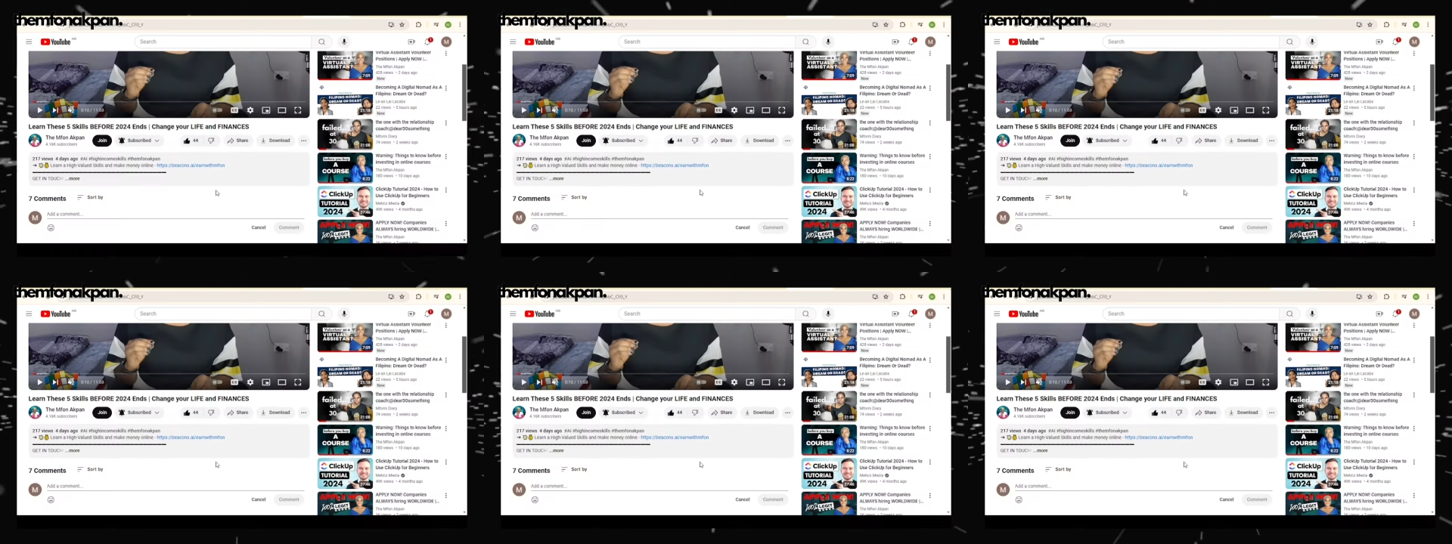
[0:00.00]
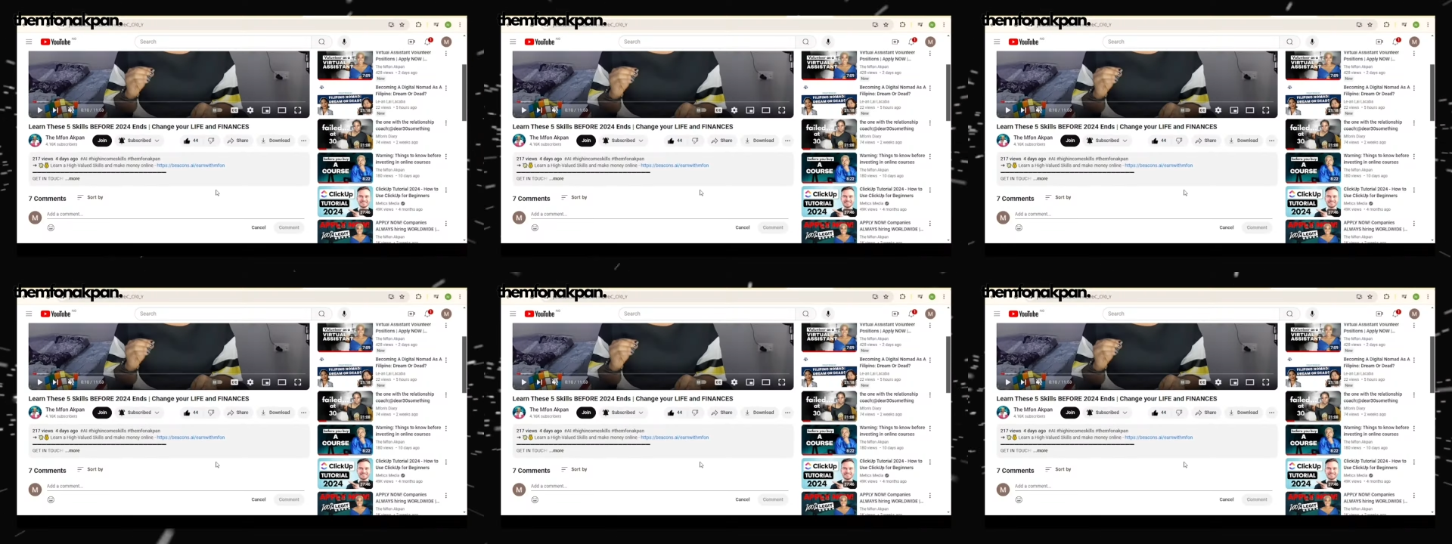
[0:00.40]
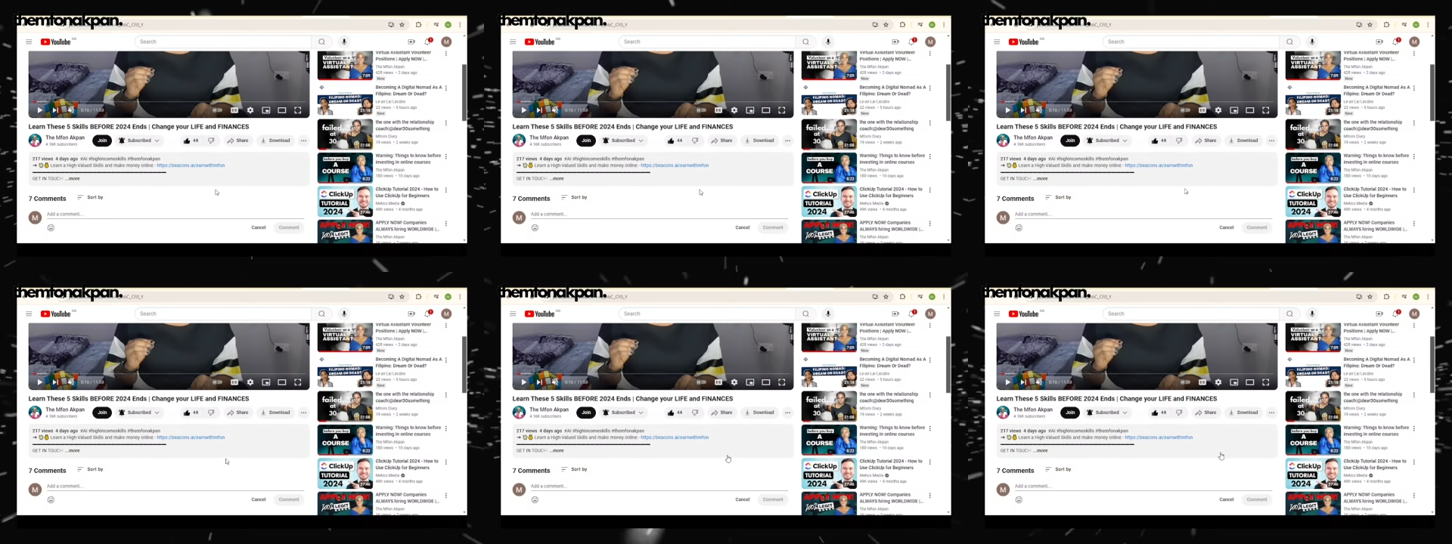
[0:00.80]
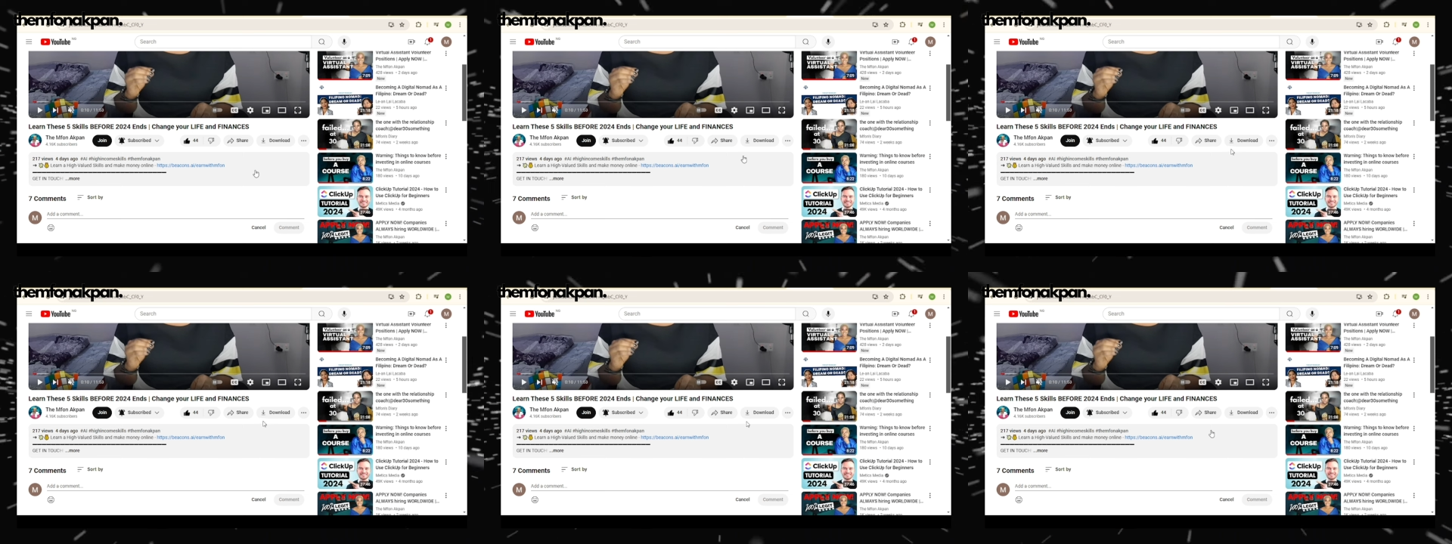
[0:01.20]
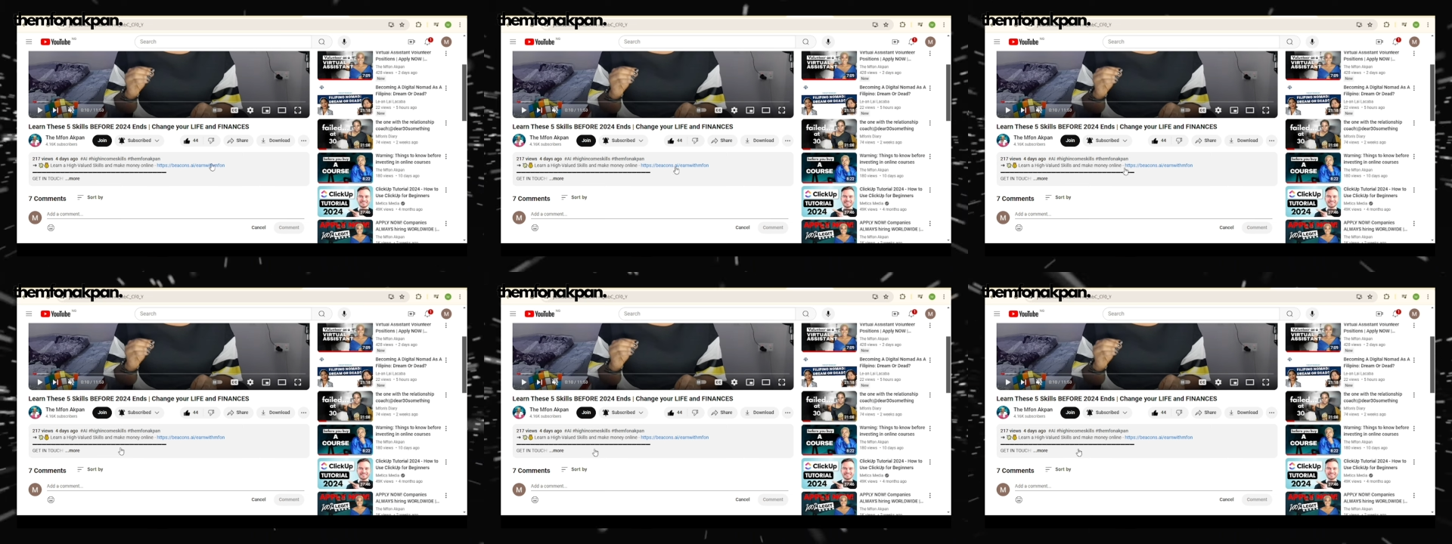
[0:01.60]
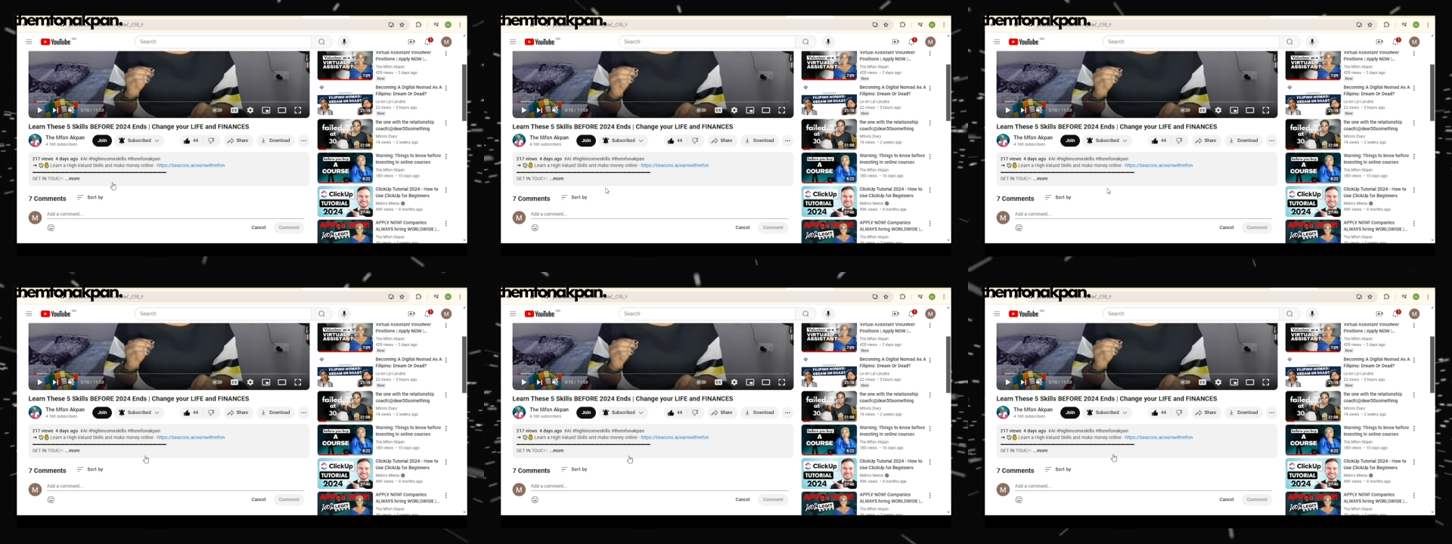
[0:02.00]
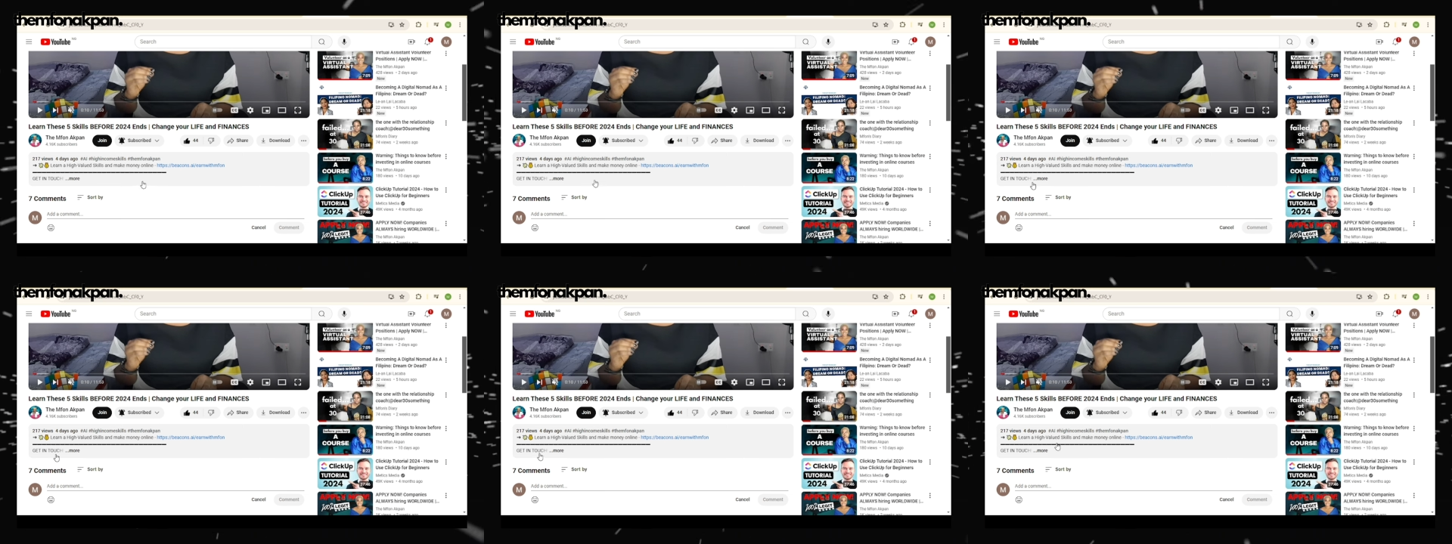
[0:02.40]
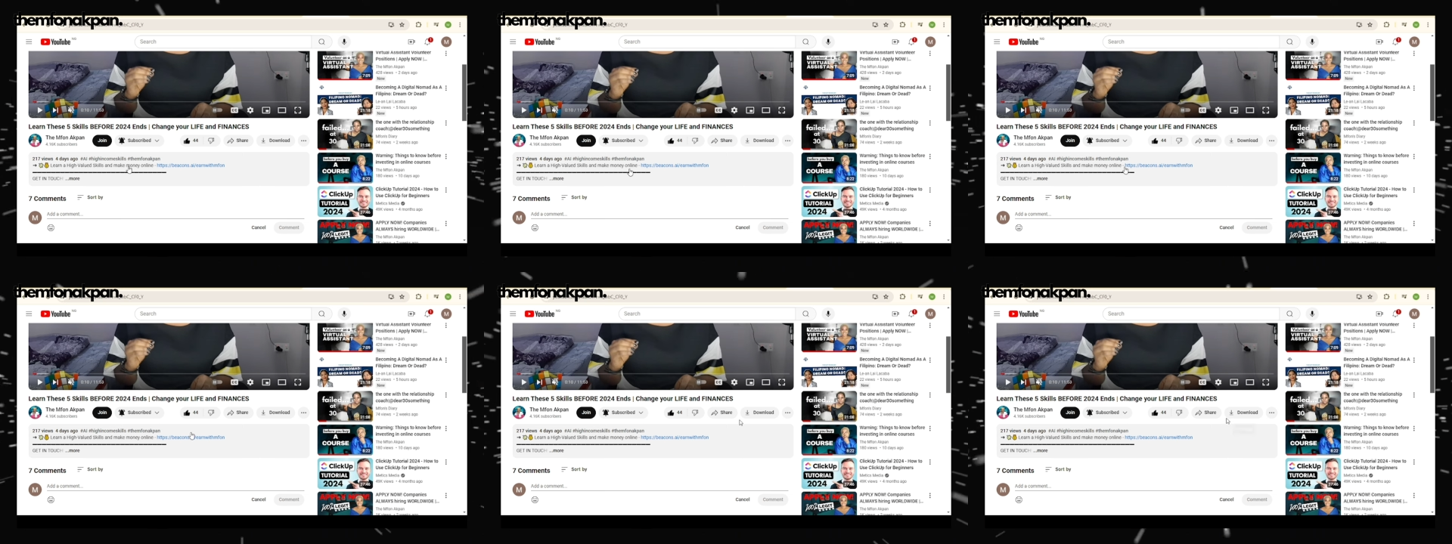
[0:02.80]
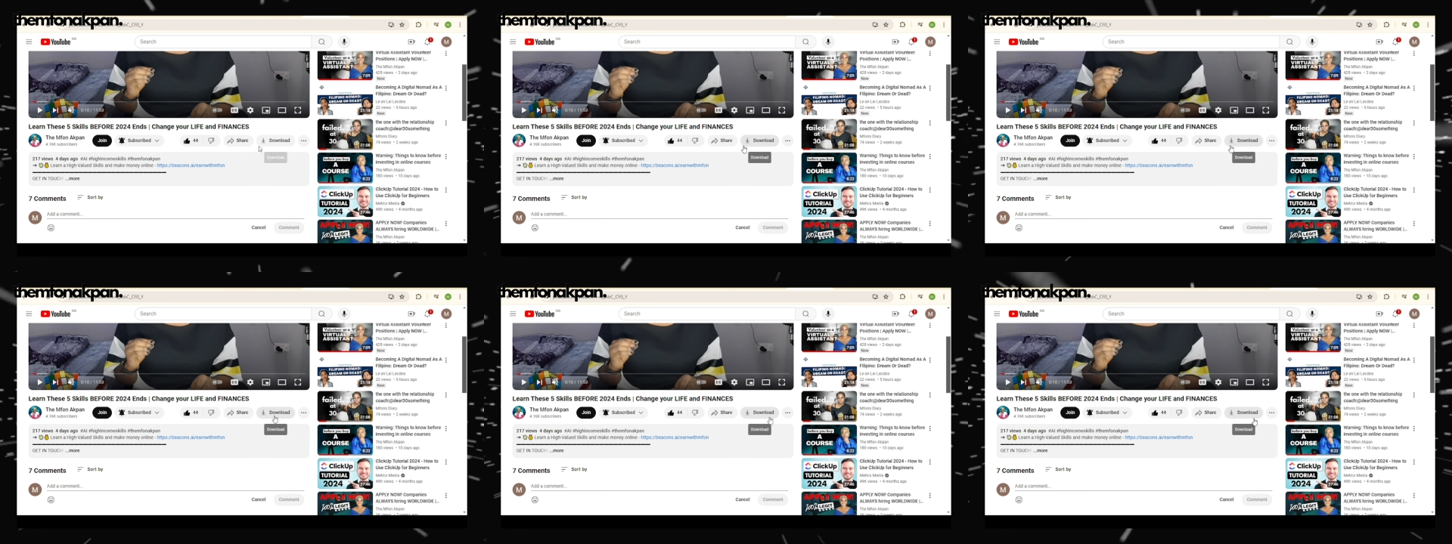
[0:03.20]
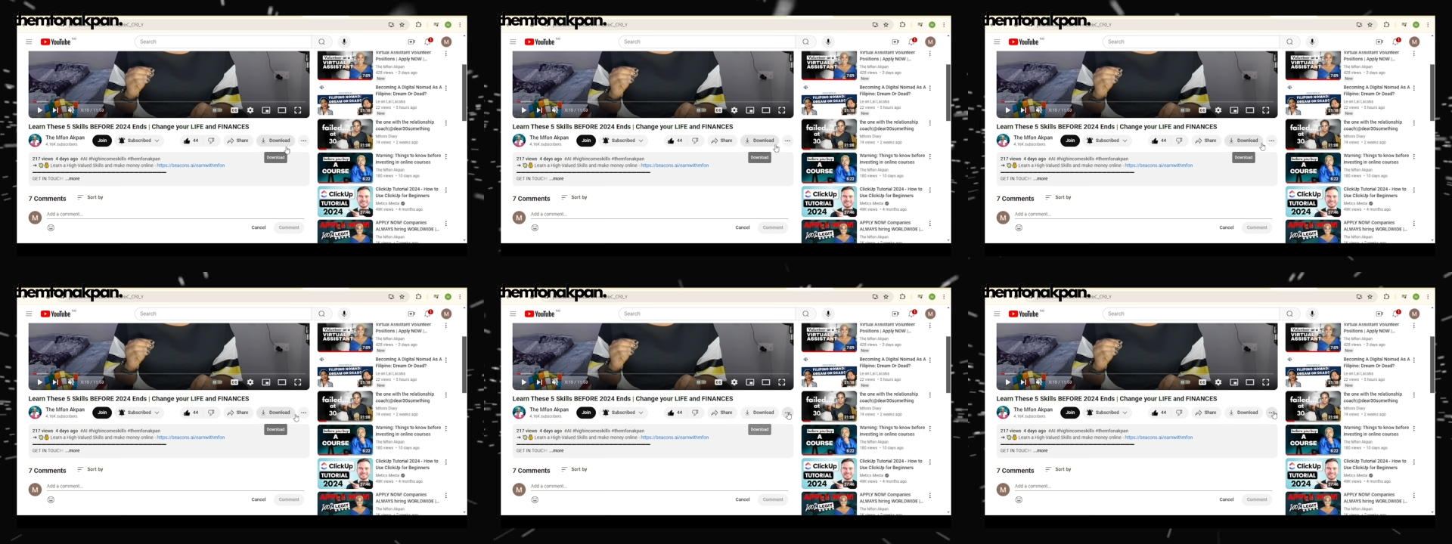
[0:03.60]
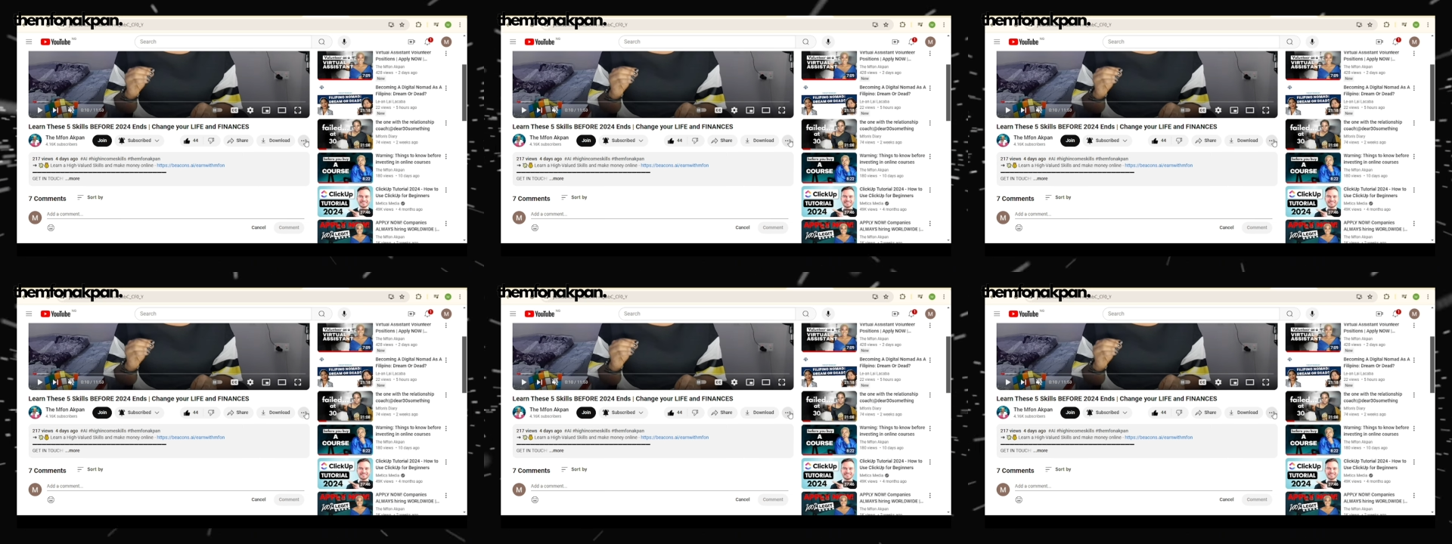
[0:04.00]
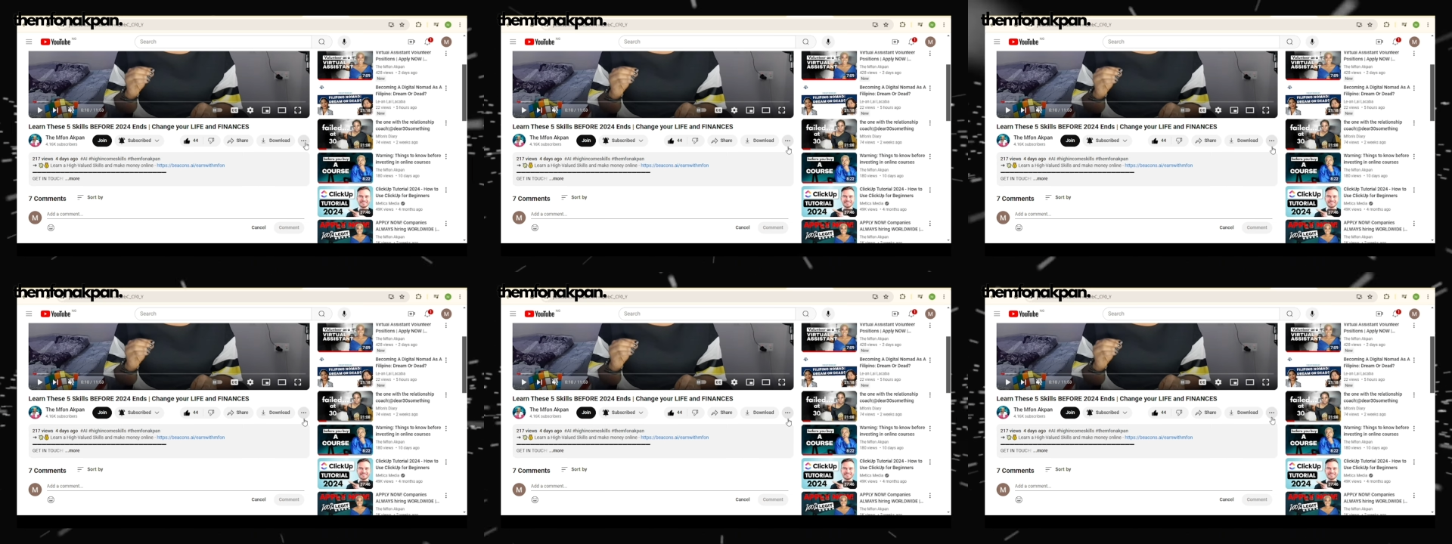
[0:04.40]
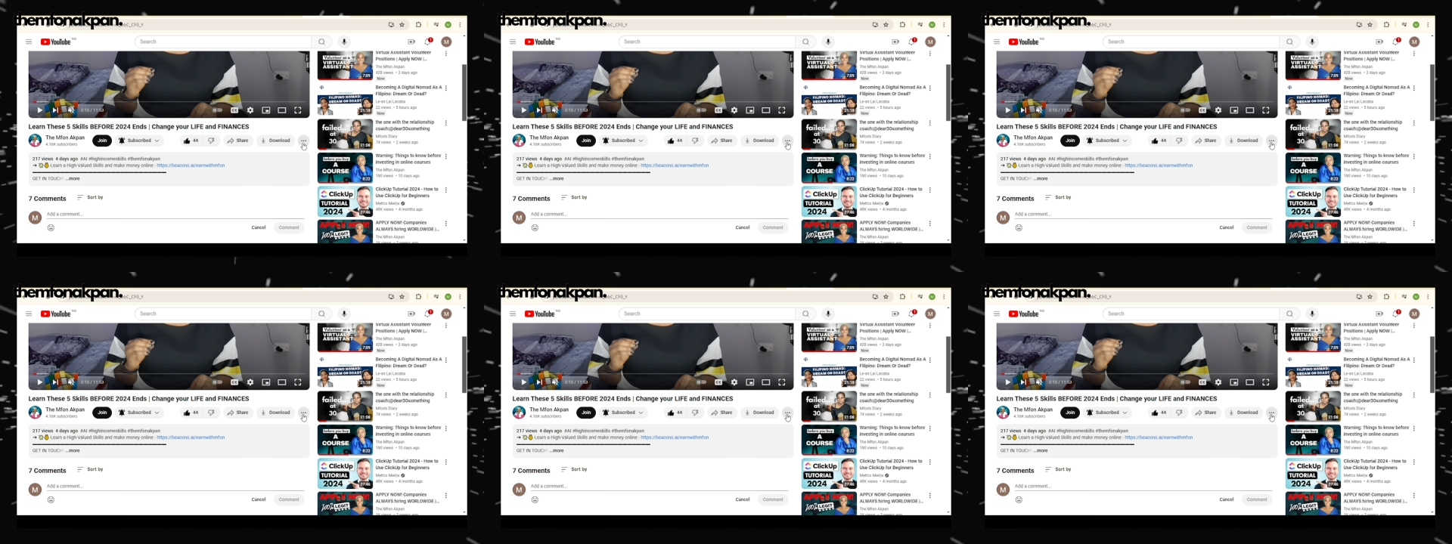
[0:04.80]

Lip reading: [unreadable: no face in view]